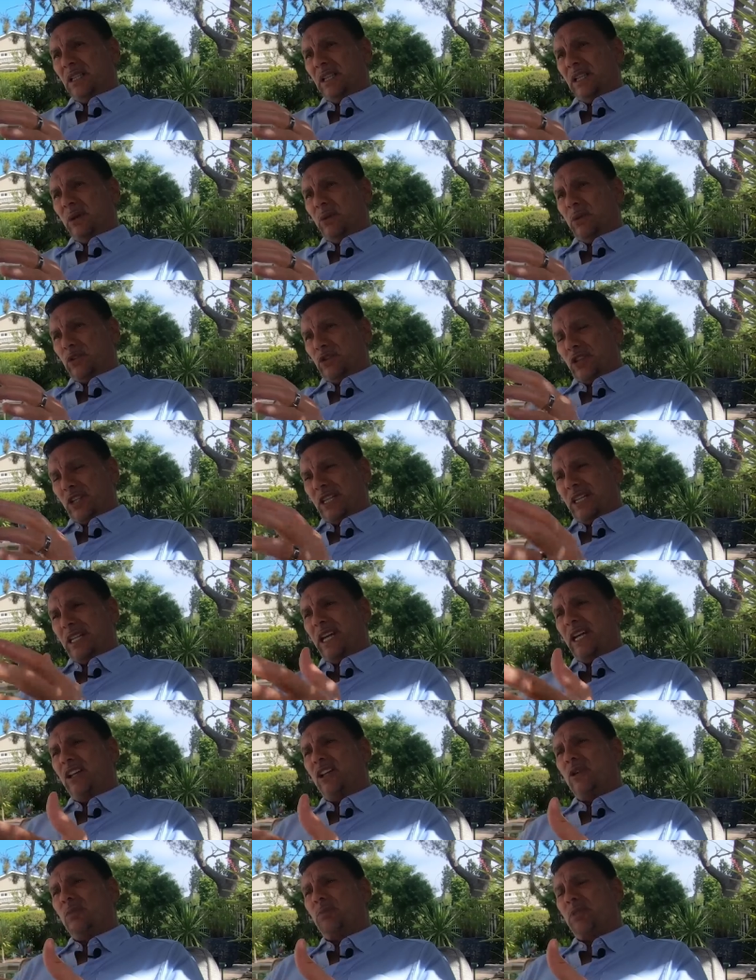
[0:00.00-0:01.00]
It was the
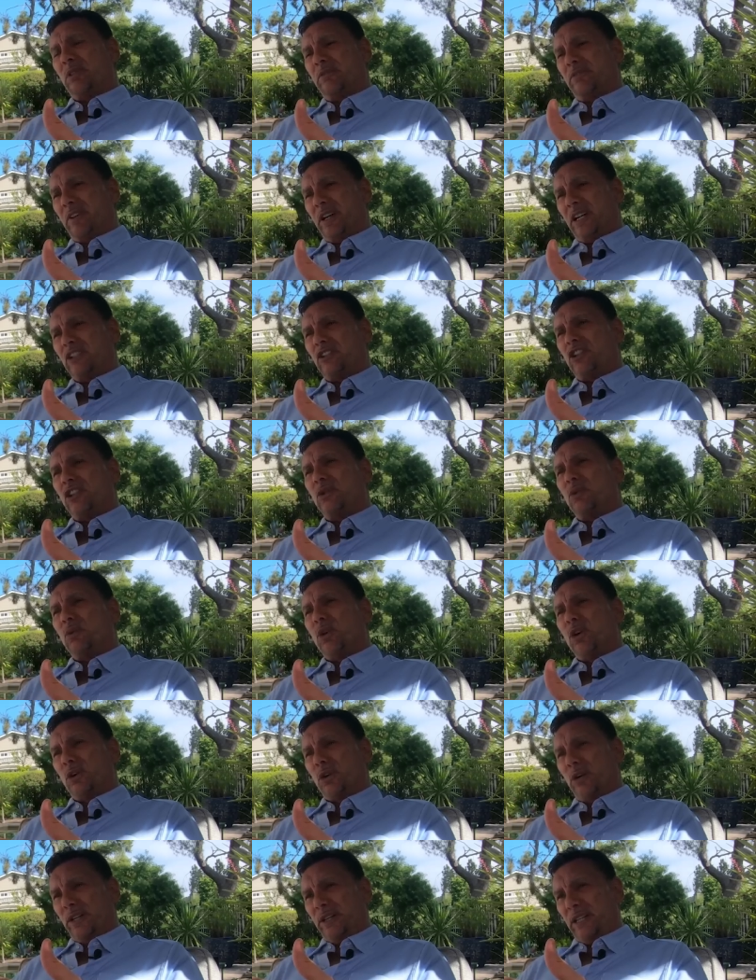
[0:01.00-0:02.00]
Gallo-Profaci
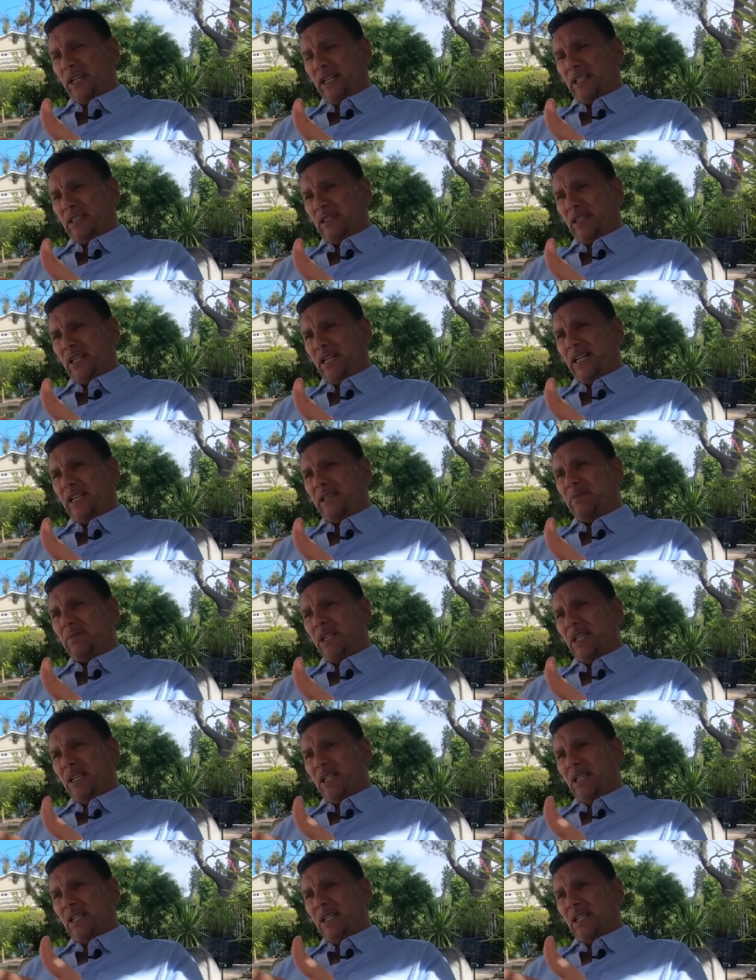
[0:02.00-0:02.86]
War at that time.